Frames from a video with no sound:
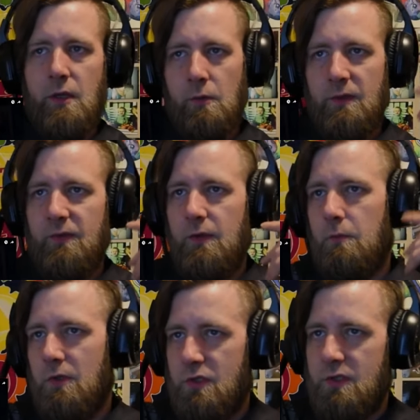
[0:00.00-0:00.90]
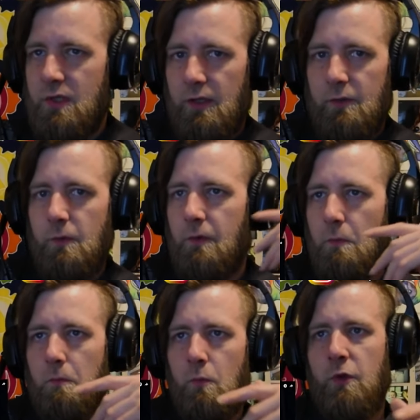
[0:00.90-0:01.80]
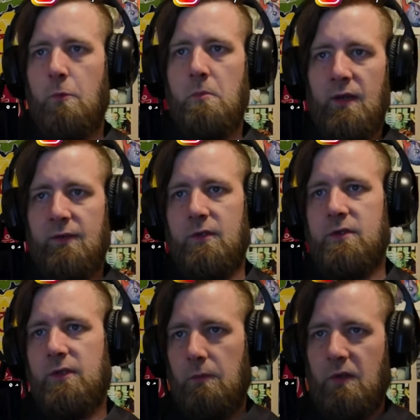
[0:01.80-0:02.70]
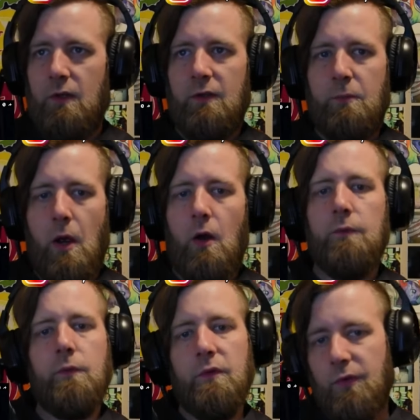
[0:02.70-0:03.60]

I want to sell merchandise with a message, something that's powerful.